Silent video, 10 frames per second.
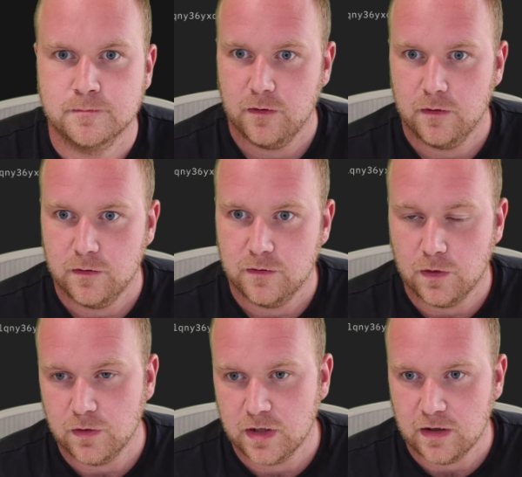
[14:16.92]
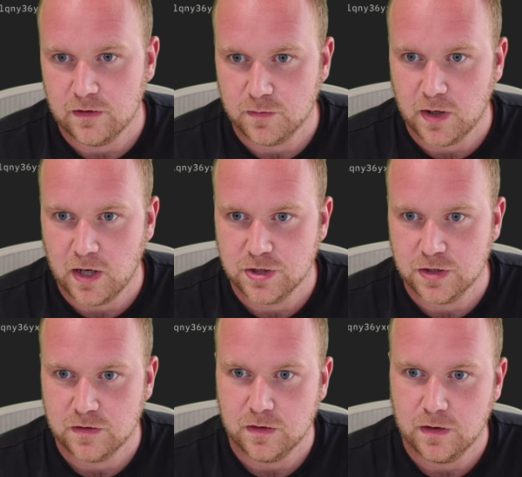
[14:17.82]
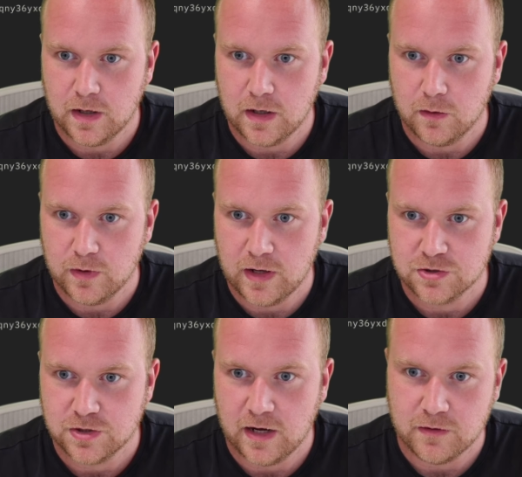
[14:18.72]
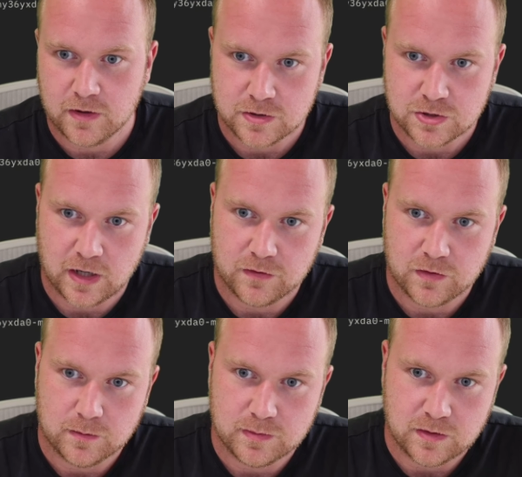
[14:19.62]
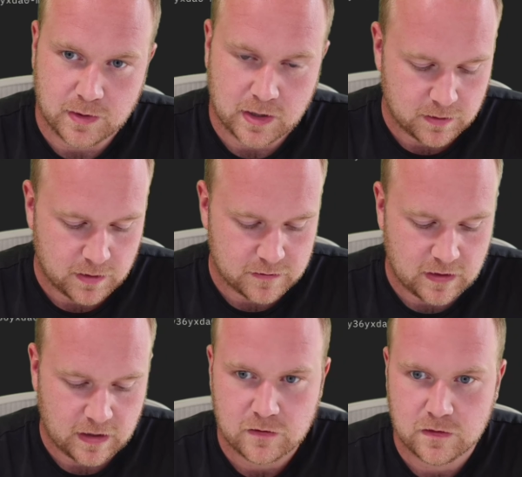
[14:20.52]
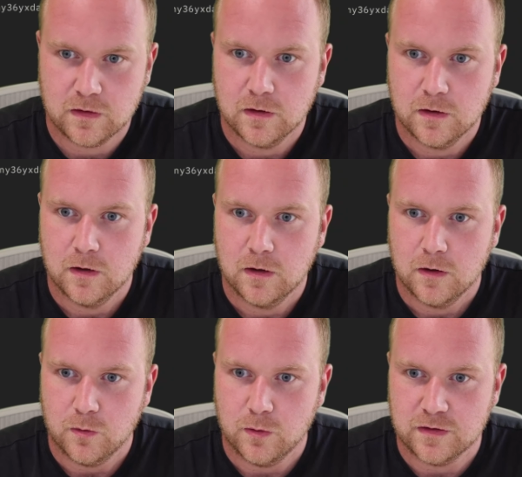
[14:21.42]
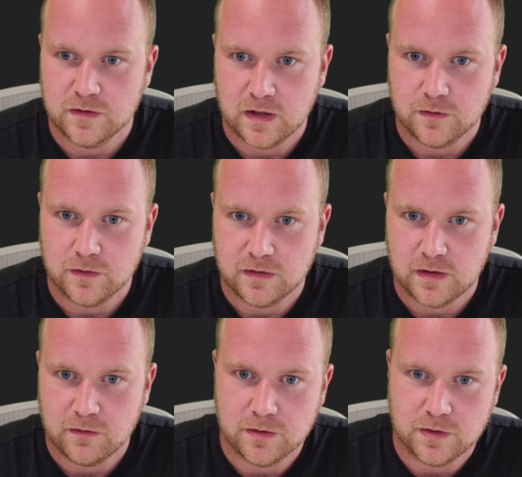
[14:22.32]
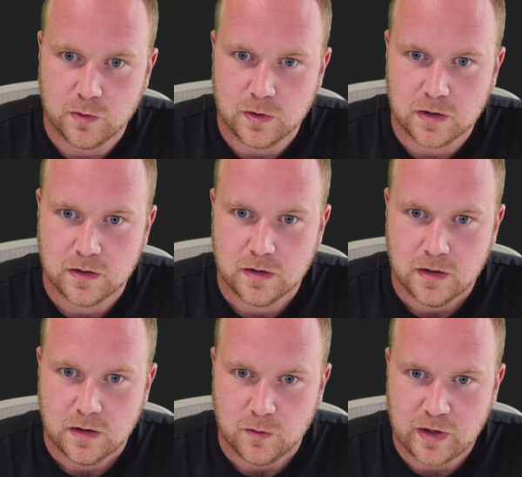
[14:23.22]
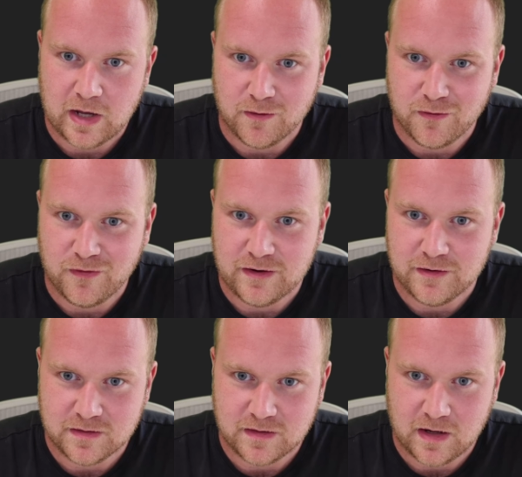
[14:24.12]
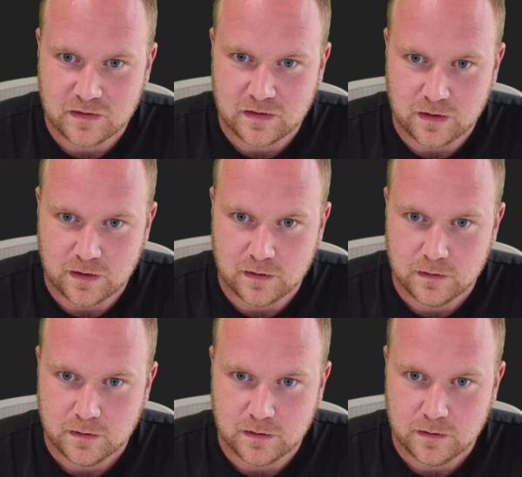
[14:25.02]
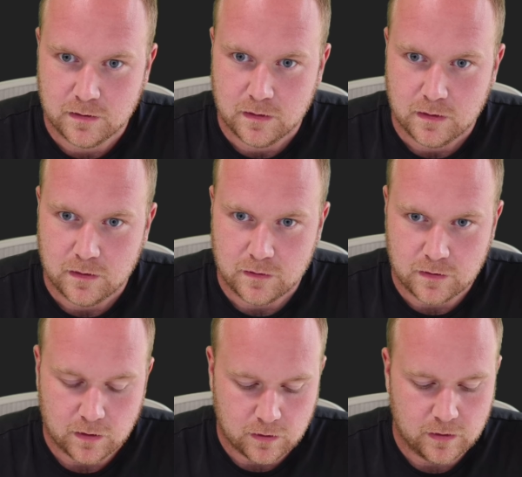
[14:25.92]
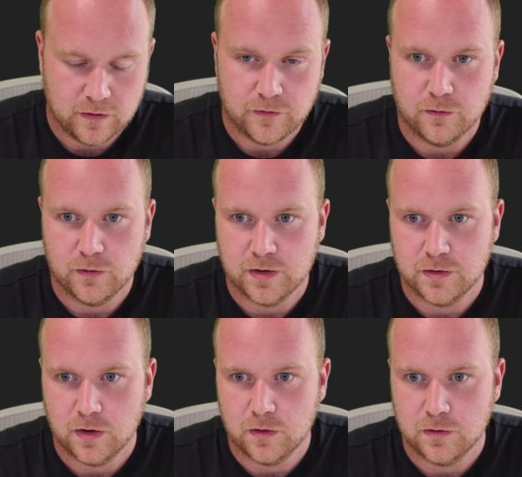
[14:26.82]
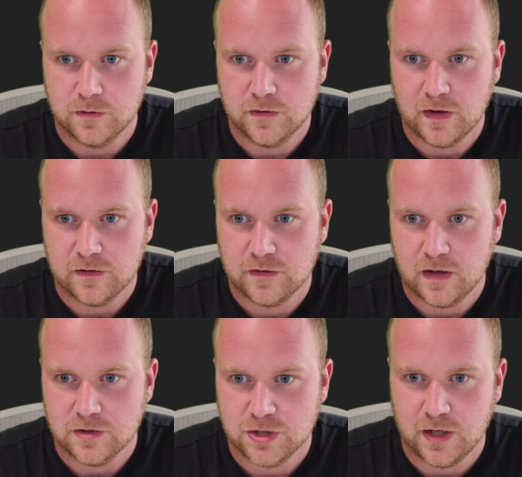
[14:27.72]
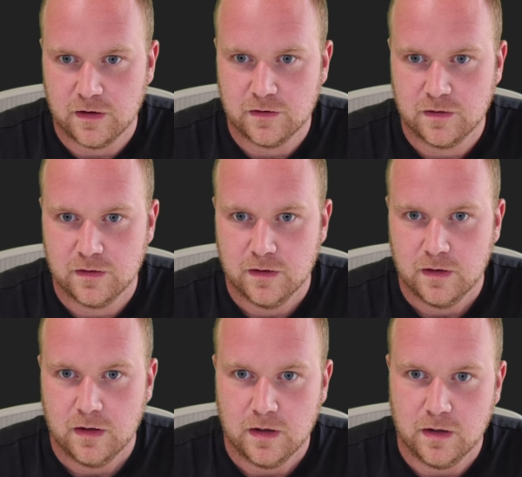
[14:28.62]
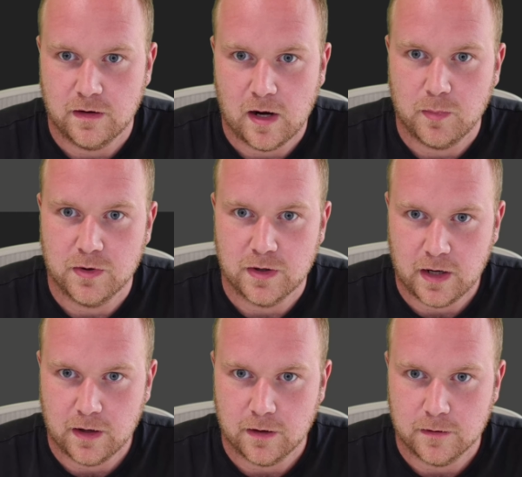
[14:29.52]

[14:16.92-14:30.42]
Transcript: So looking at this project, we actually have a JavaScript at the bottom called tests. We can take a look at that really quick. We have a failing test here. So if we run node test.js, it'll output an error.